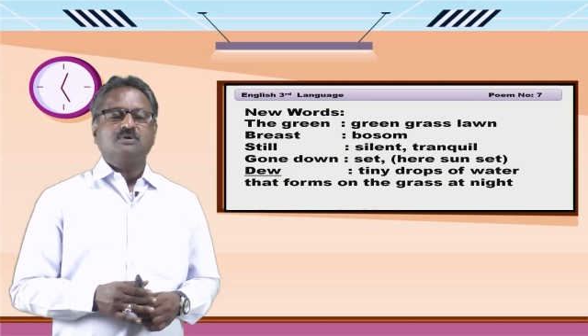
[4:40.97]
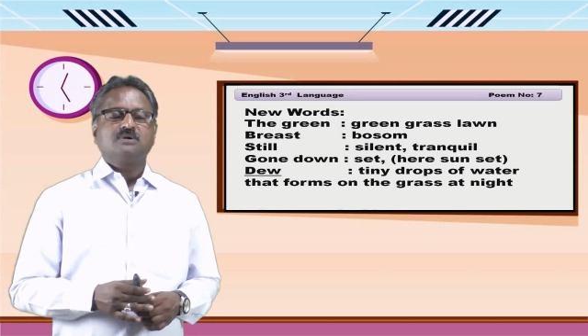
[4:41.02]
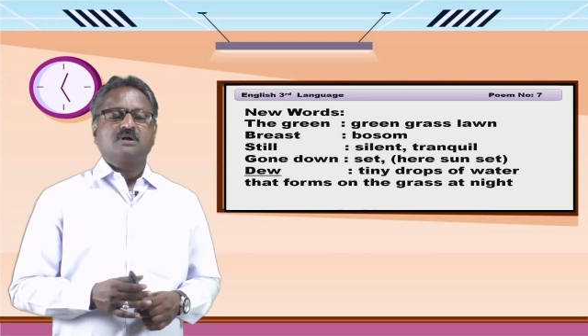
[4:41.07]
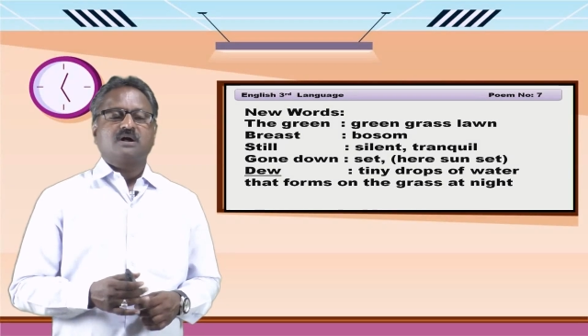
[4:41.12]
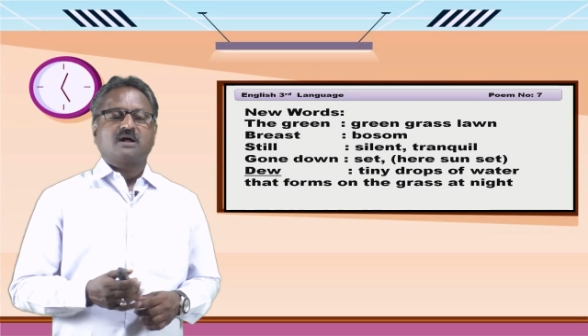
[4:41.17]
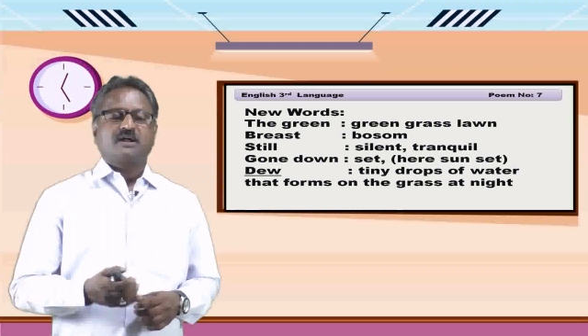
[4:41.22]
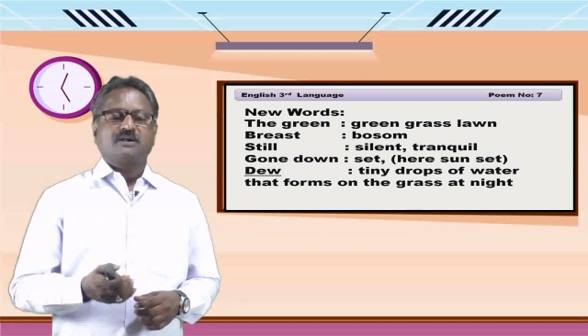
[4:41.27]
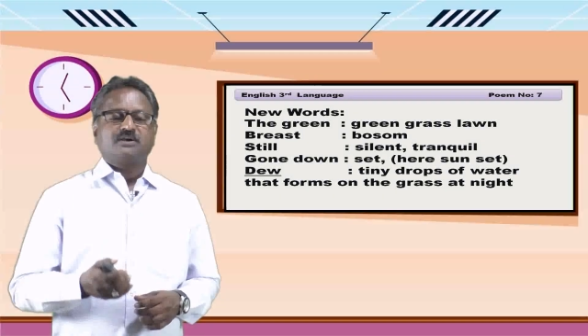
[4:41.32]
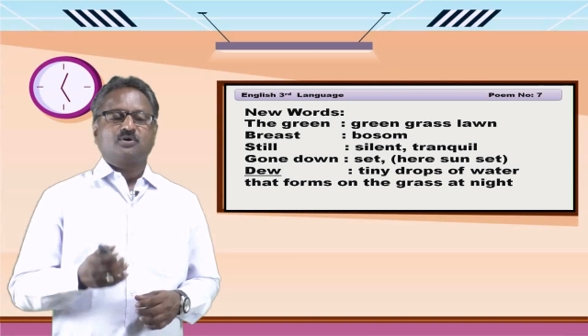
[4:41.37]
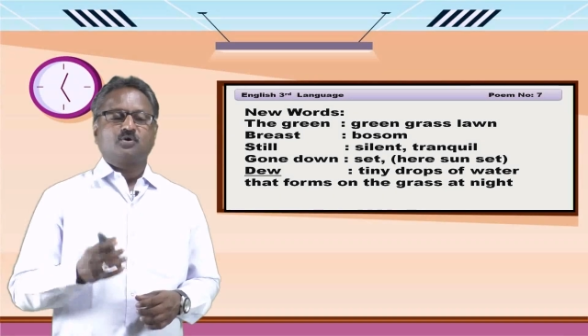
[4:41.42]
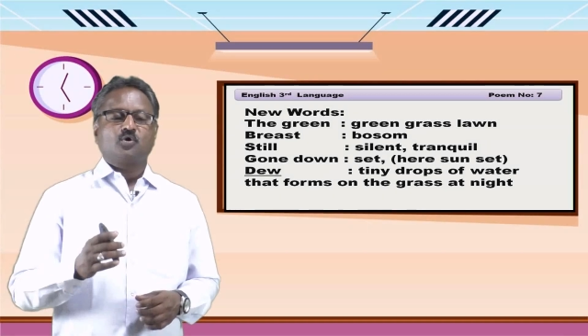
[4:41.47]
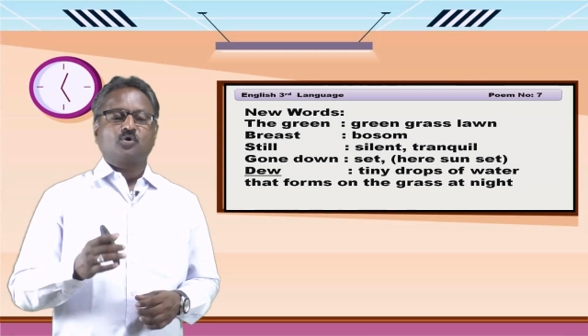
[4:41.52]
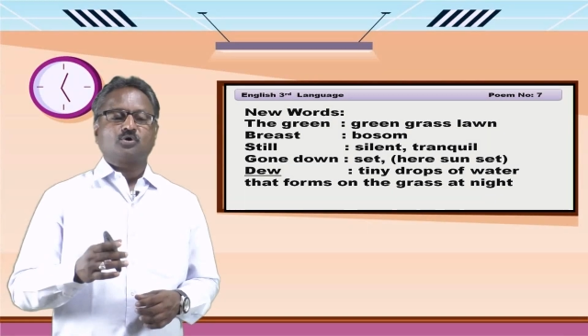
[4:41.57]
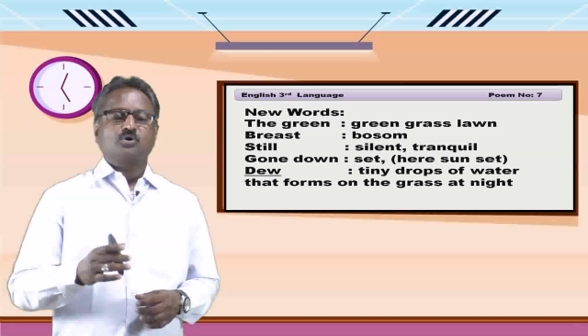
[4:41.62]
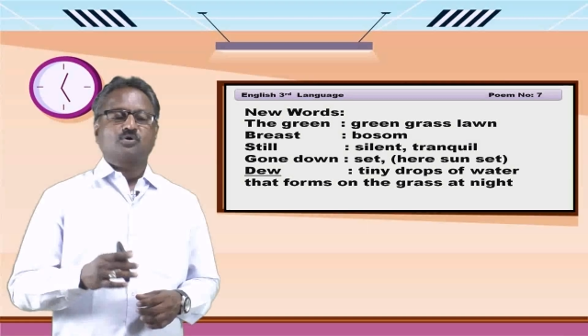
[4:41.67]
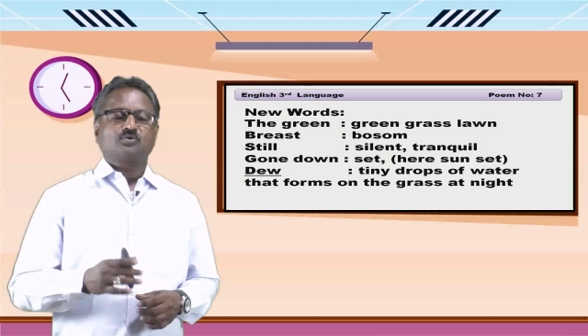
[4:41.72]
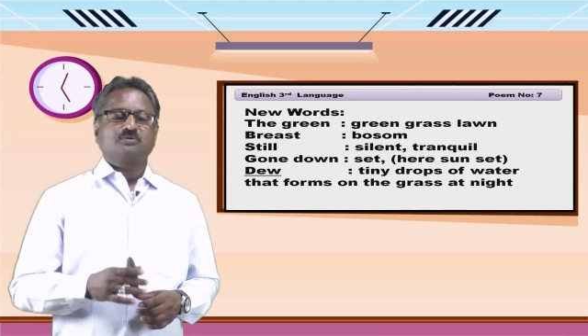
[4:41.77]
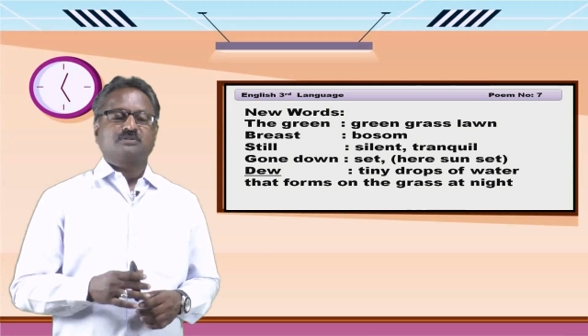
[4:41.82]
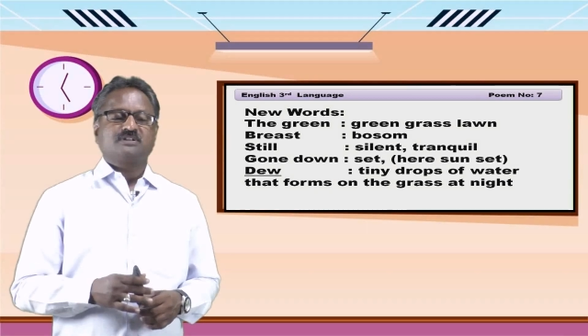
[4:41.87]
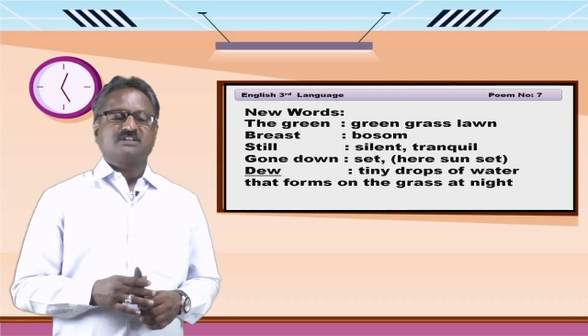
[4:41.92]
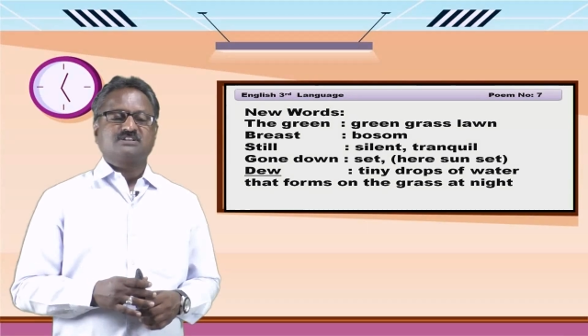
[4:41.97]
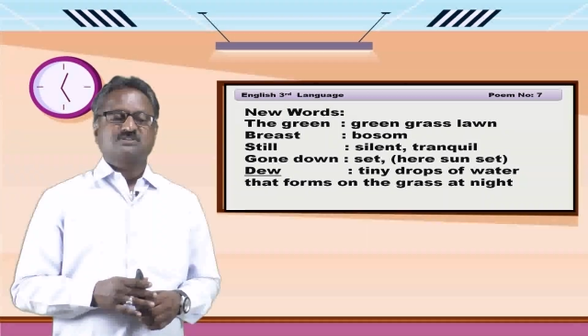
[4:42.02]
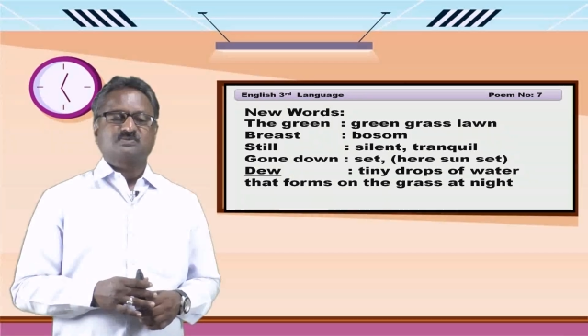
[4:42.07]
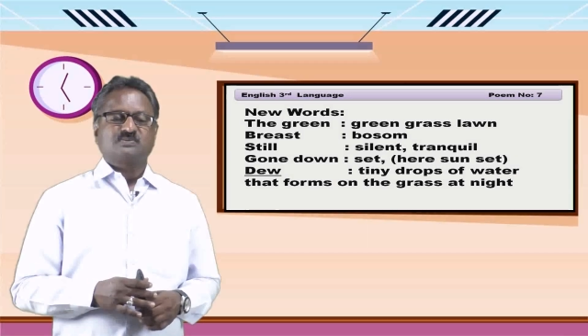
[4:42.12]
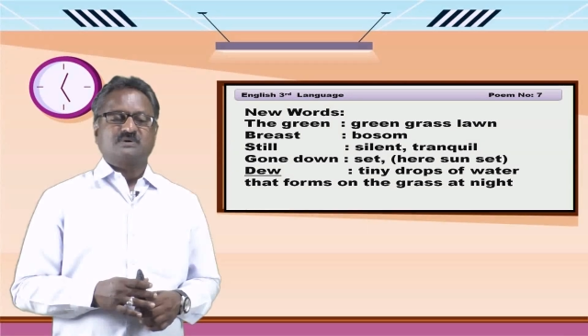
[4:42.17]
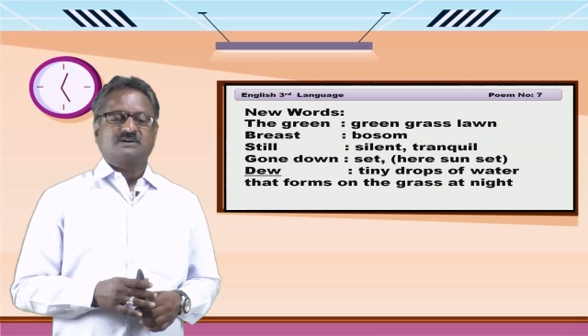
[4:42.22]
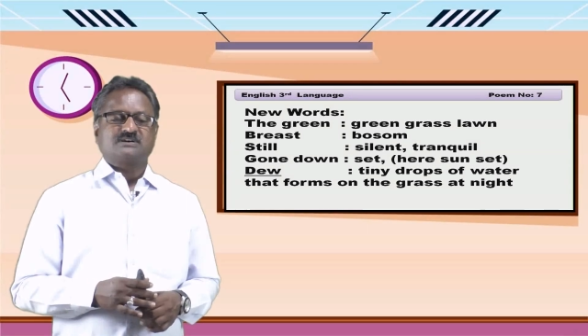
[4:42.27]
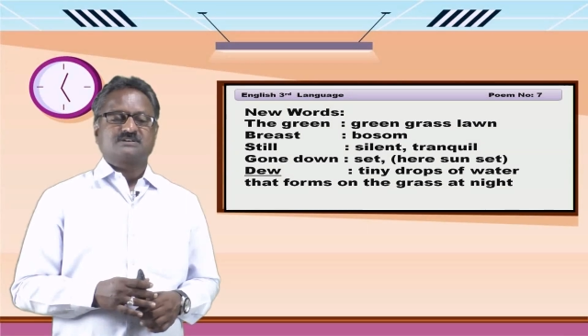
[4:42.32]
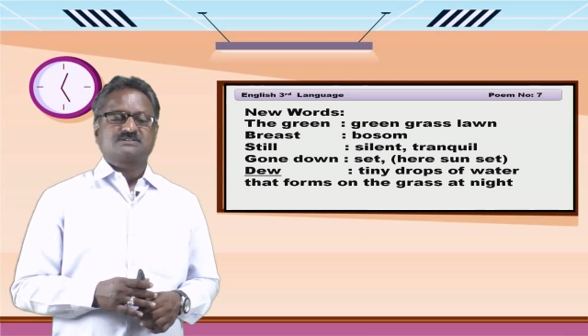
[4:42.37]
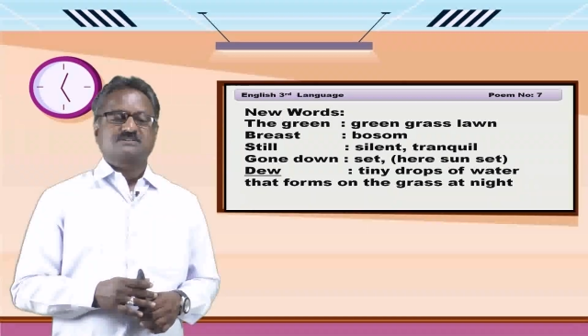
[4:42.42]
and note on these
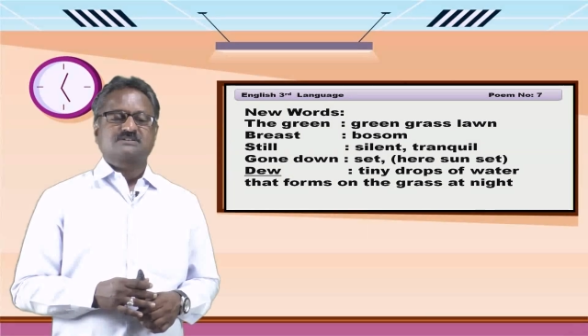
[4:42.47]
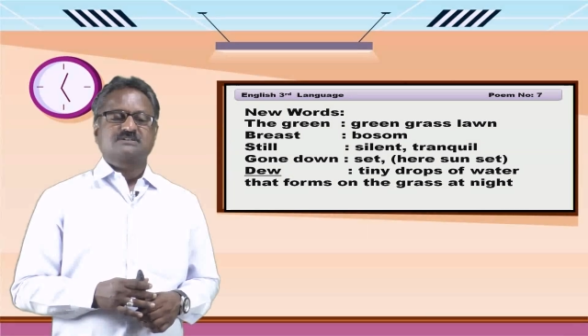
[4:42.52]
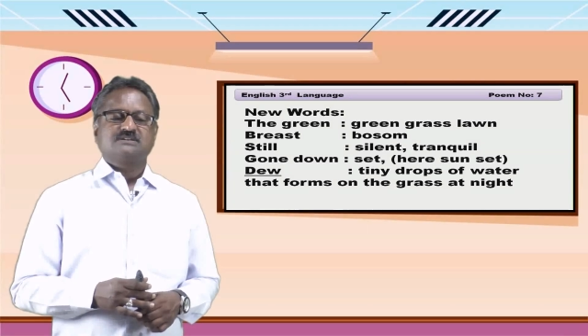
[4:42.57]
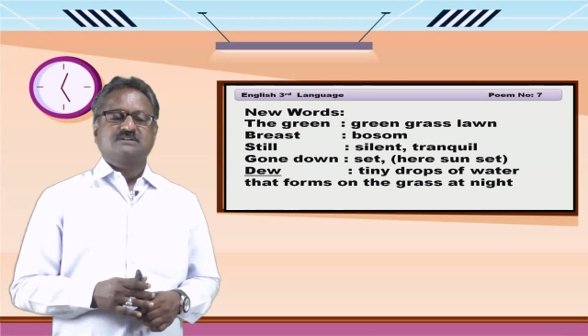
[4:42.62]
words,